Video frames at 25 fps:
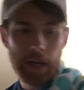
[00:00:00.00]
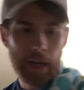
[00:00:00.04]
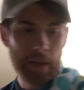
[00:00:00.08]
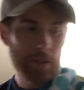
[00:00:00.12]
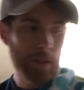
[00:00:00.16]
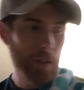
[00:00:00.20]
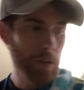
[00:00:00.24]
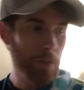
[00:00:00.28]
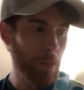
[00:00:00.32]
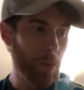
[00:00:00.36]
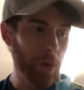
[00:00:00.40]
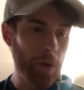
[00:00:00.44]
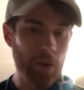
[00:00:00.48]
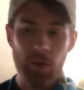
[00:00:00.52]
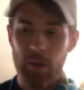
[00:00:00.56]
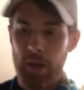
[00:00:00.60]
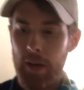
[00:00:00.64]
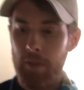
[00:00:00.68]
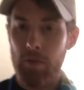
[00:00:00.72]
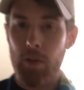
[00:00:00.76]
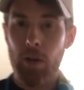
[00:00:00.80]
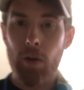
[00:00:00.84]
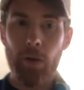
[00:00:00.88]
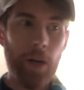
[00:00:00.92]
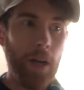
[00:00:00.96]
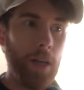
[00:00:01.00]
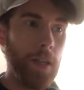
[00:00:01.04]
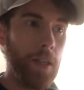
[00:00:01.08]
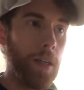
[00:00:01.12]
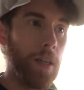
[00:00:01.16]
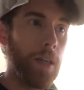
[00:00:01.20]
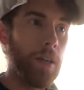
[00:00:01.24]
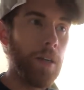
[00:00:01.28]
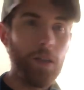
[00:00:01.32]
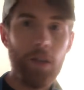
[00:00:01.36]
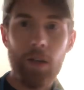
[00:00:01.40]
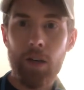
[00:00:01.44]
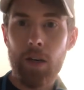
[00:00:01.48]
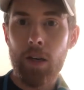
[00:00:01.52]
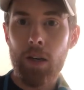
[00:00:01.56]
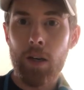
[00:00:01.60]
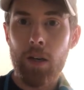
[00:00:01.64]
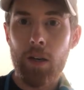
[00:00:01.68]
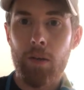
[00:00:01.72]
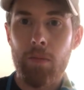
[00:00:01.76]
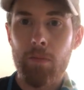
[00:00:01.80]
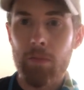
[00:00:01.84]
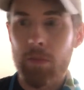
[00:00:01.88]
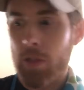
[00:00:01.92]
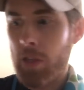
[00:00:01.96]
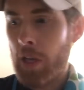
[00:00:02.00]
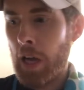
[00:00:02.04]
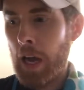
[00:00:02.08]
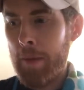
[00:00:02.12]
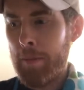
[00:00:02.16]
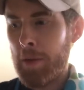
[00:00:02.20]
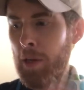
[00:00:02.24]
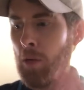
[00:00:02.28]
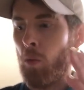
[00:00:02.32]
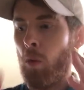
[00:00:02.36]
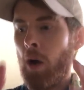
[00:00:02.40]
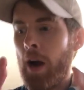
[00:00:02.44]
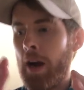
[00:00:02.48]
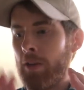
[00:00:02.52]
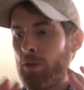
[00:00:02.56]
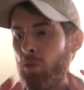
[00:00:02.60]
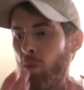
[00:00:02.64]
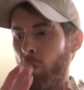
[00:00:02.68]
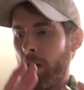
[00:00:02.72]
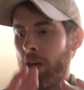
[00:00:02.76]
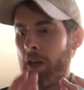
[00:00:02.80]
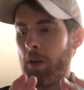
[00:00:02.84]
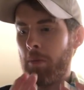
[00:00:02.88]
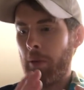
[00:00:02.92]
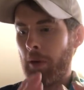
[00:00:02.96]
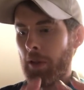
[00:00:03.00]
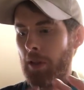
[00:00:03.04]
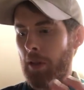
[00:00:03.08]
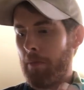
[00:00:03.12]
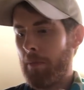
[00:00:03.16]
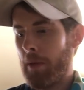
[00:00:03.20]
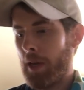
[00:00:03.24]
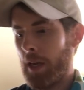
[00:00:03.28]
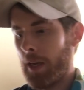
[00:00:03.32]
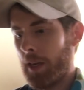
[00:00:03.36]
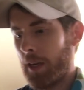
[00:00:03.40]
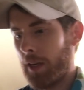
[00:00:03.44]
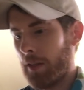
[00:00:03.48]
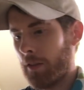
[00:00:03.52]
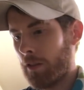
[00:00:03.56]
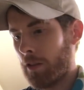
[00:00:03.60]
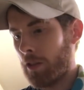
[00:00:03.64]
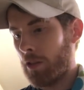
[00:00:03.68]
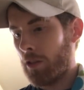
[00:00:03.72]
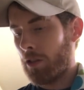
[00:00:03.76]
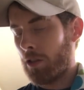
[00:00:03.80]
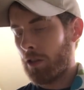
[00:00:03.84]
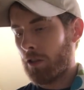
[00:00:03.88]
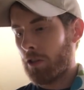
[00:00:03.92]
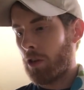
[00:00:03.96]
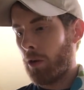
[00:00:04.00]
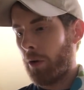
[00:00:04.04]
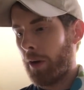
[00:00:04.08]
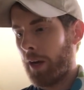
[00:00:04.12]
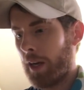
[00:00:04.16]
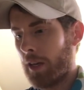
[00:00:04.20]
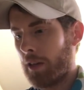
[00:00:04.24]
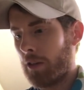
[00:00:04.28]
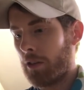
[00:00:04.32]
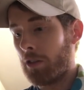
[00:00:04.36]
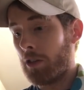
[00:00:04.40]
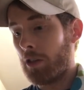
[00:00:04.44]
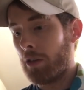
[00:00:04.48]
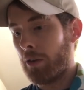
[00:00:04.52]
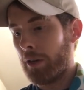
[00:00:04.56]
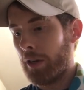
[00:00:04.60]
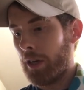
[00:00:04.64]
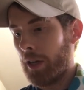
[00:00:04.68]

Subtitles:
And at this point, you have no idea, timing-wise, when to put the meat in, so you just go ahead and do